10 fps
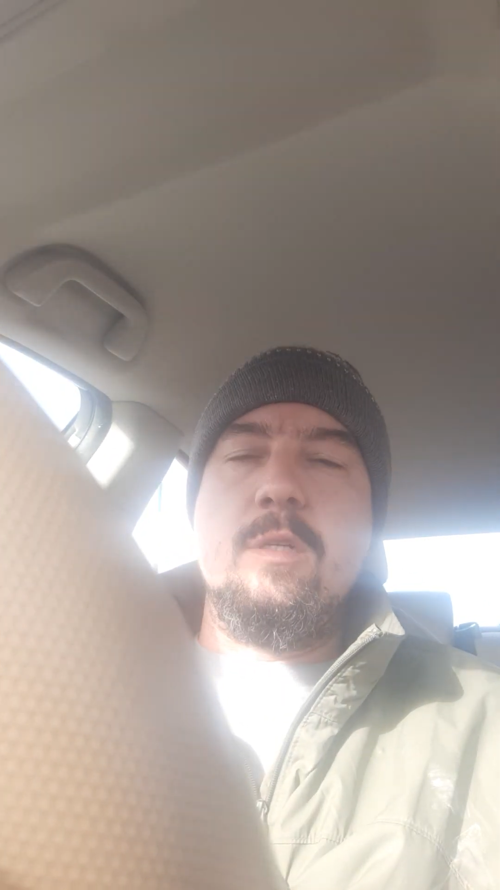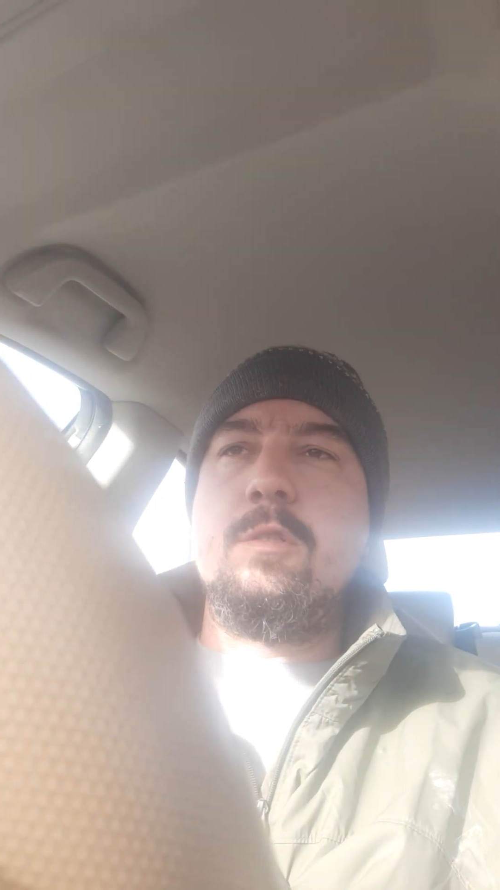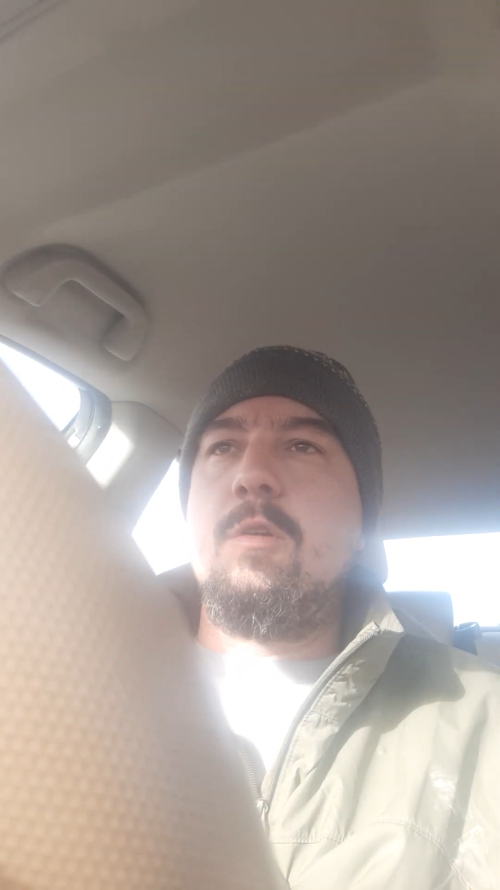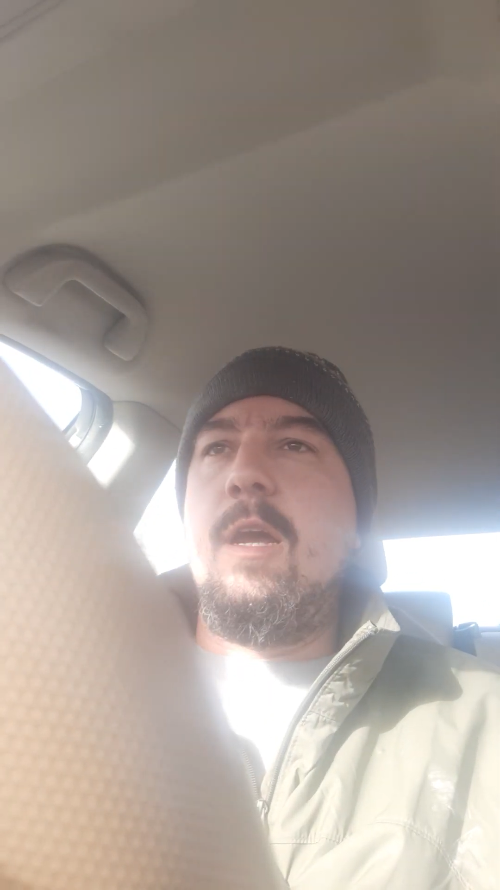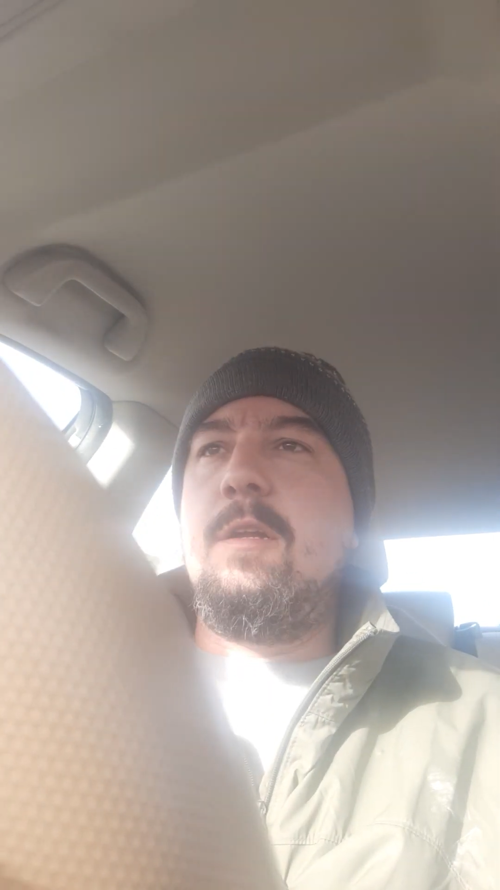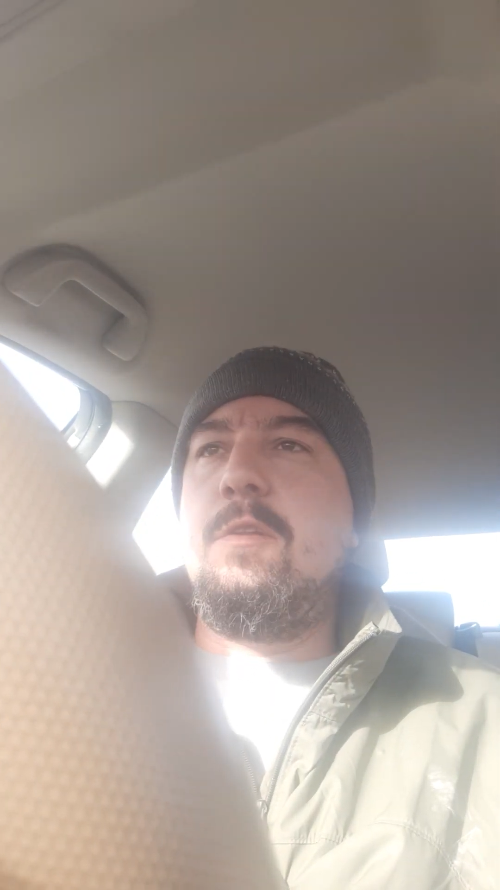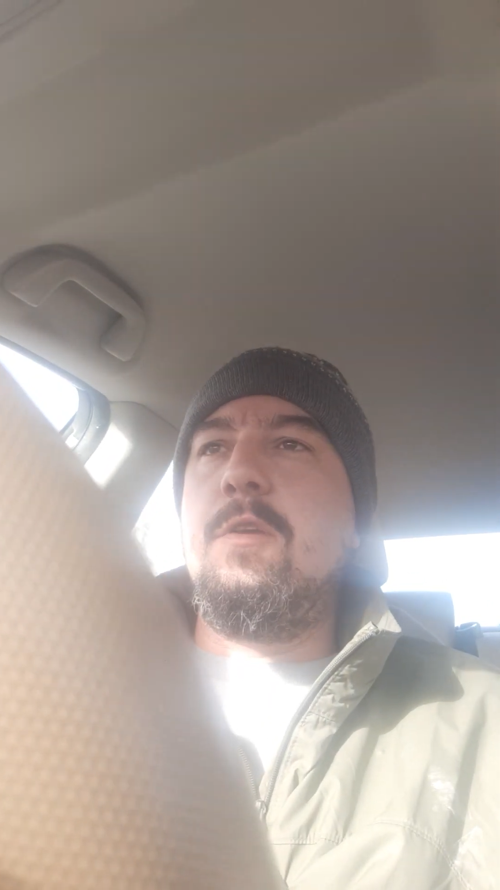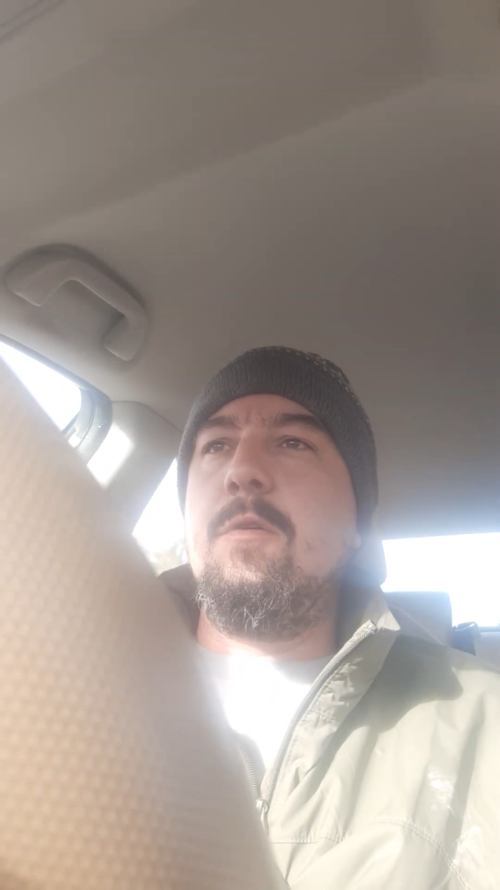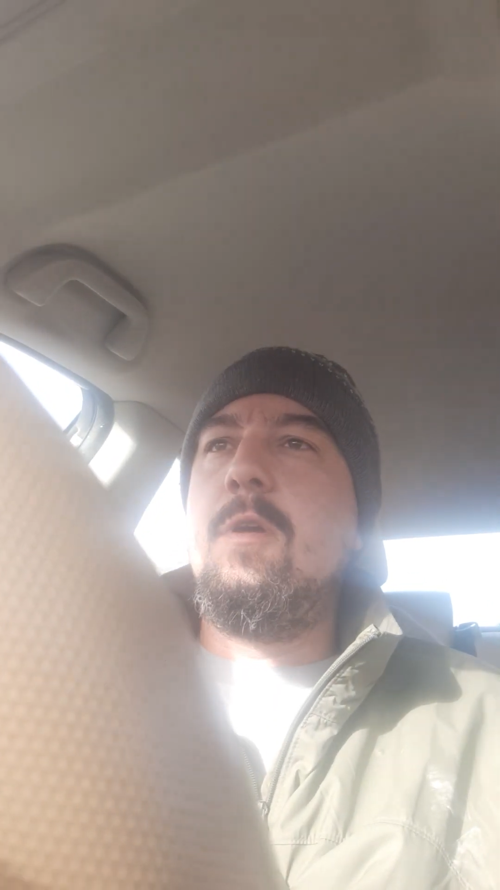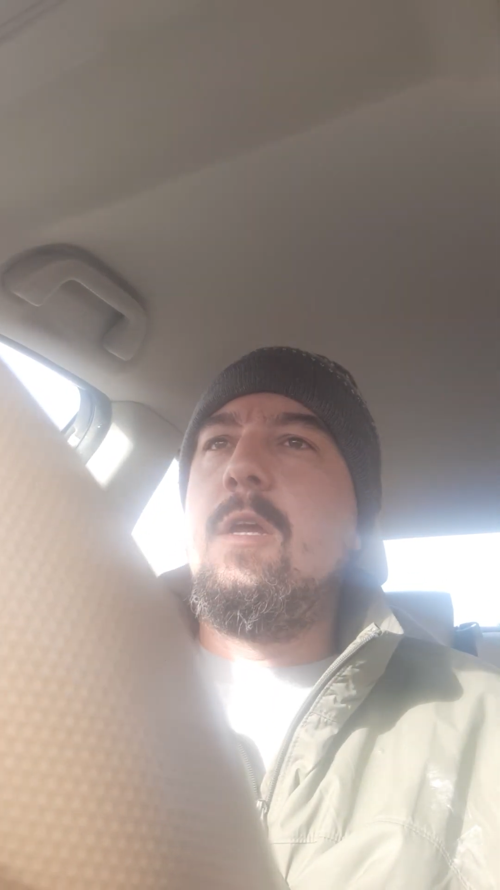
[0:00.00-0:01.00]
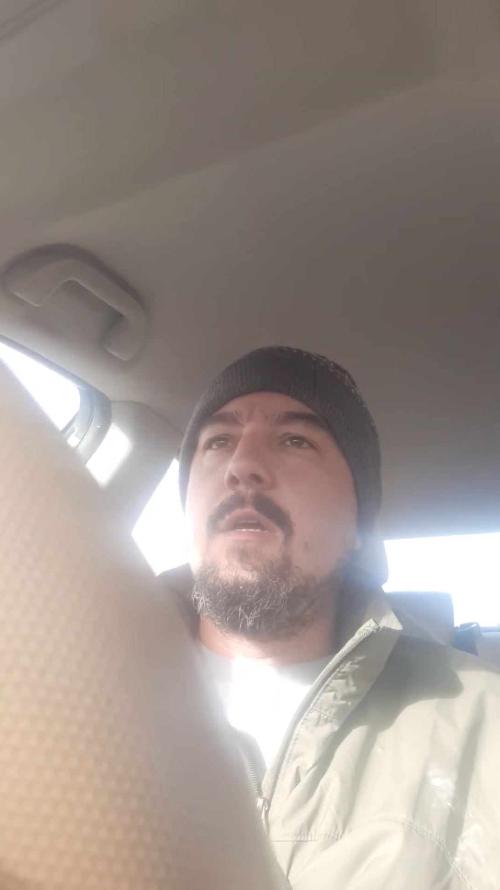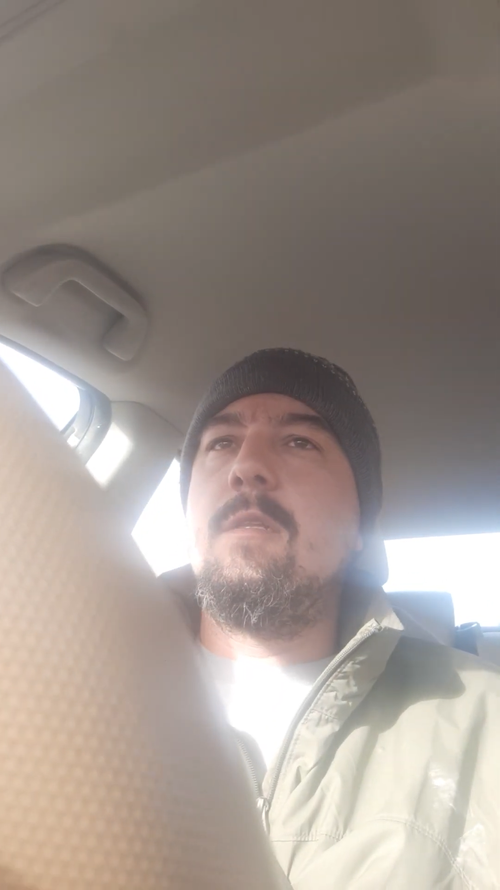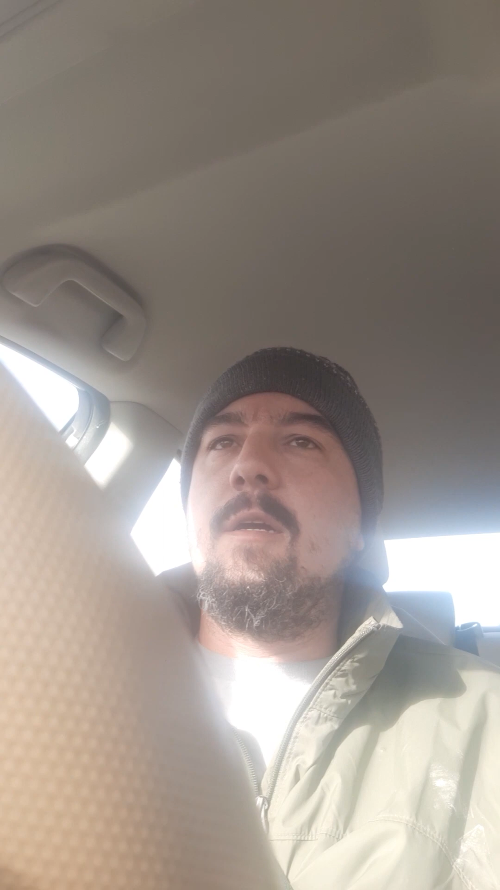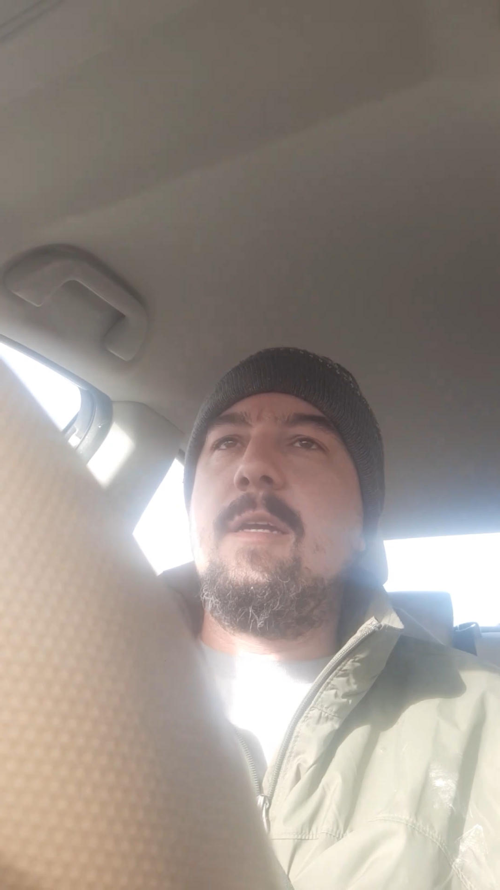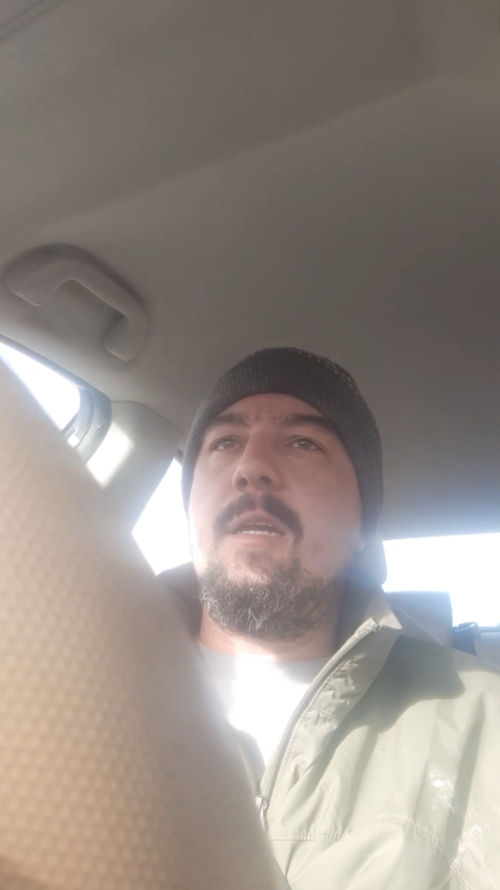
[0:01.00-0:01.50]
trying to do.
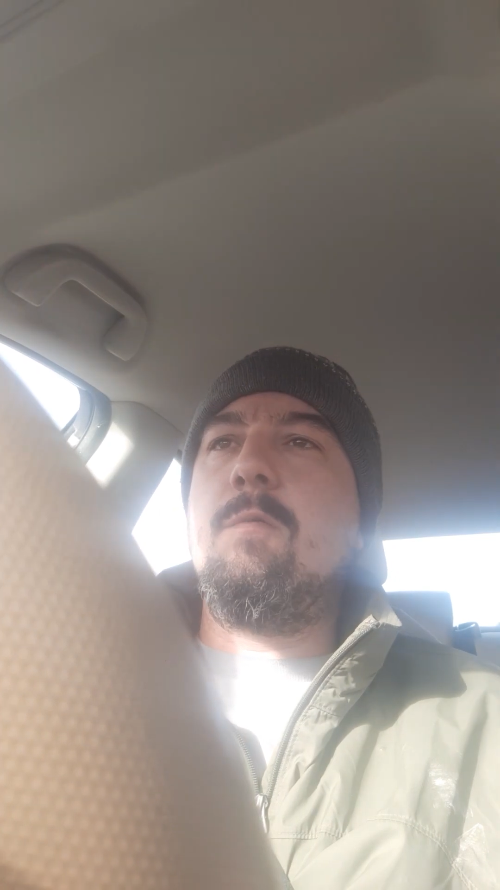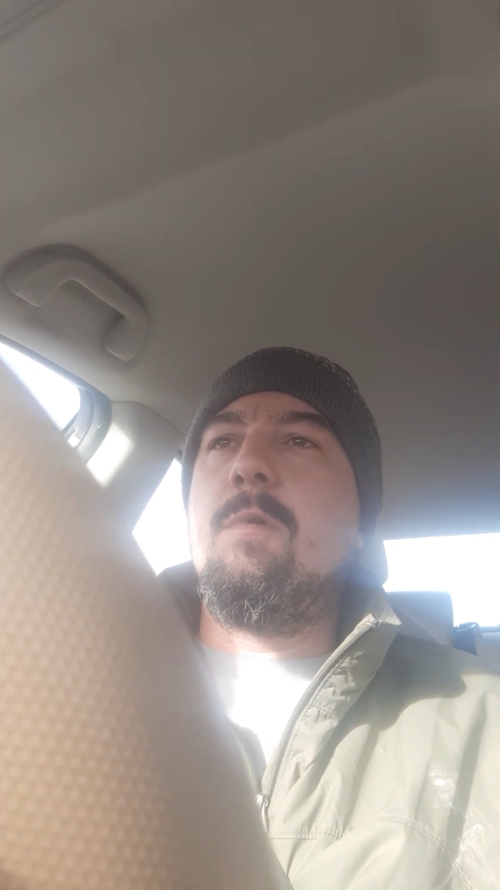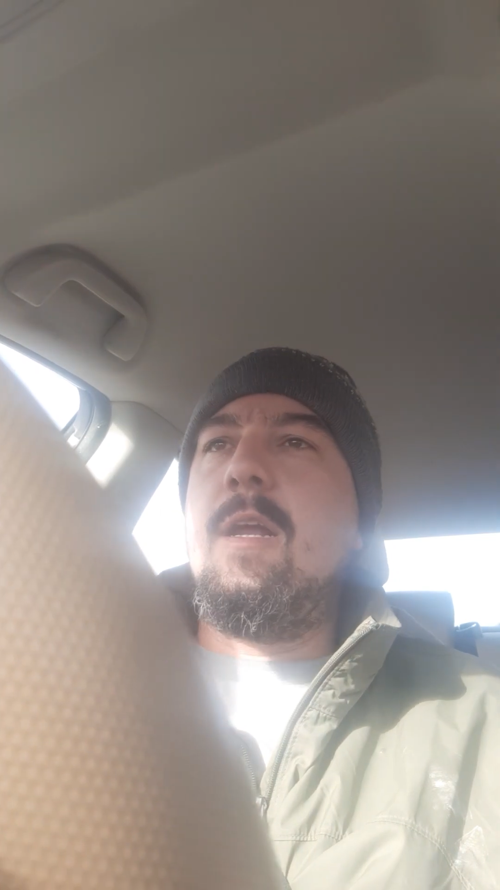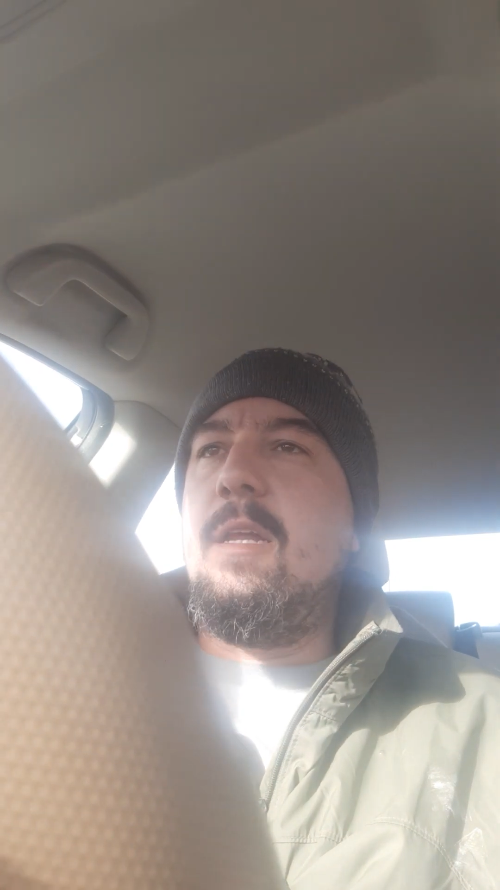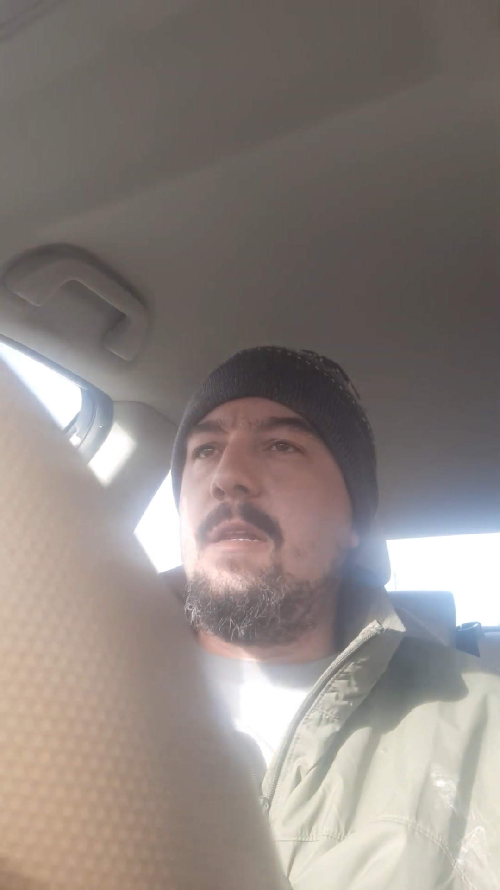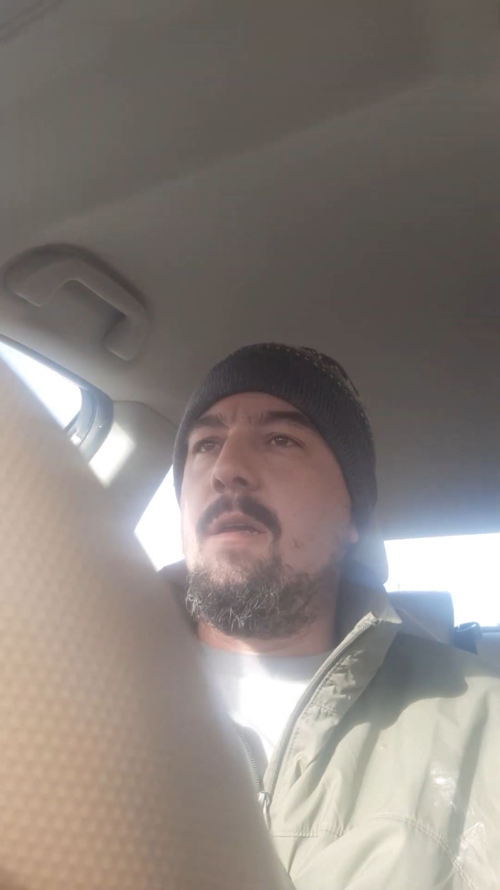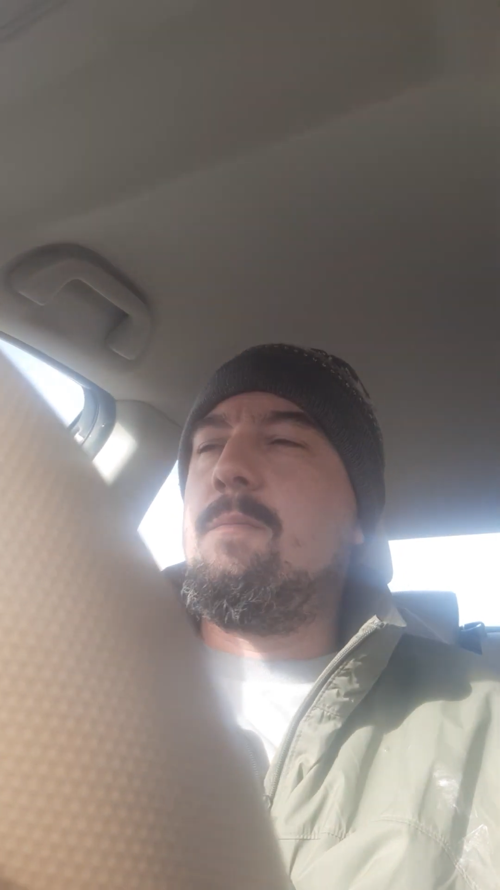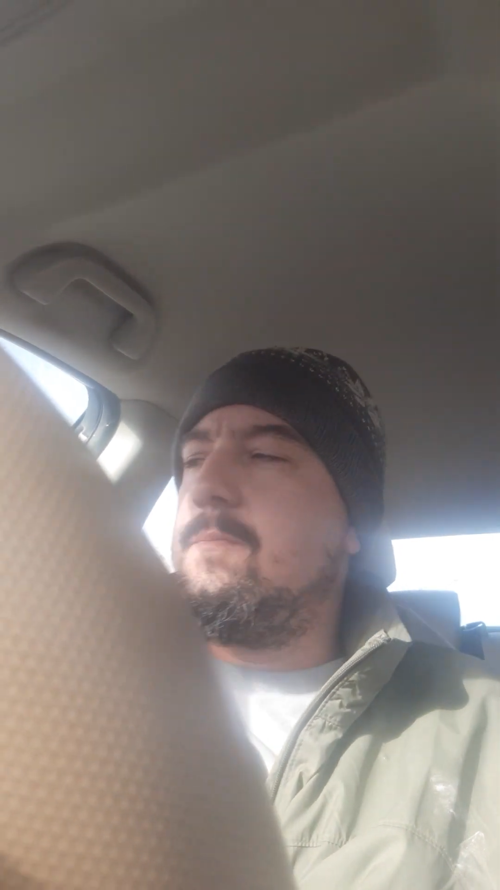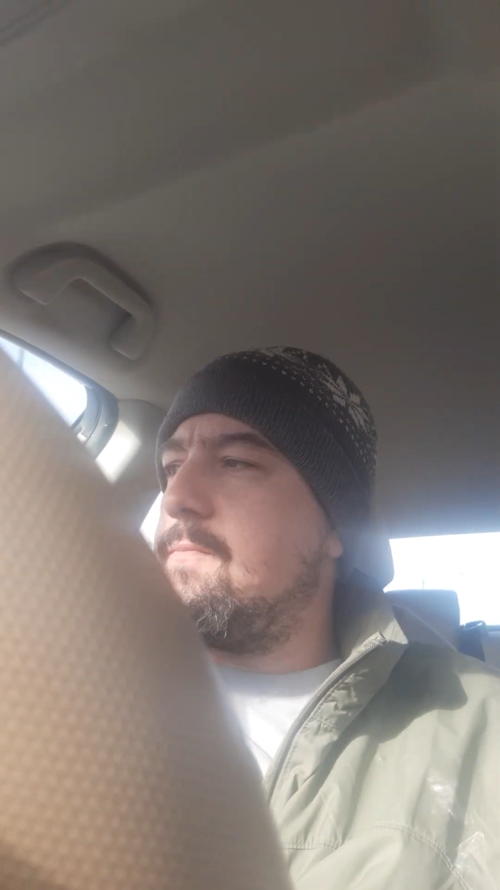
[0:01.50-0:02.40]
They're getting ready to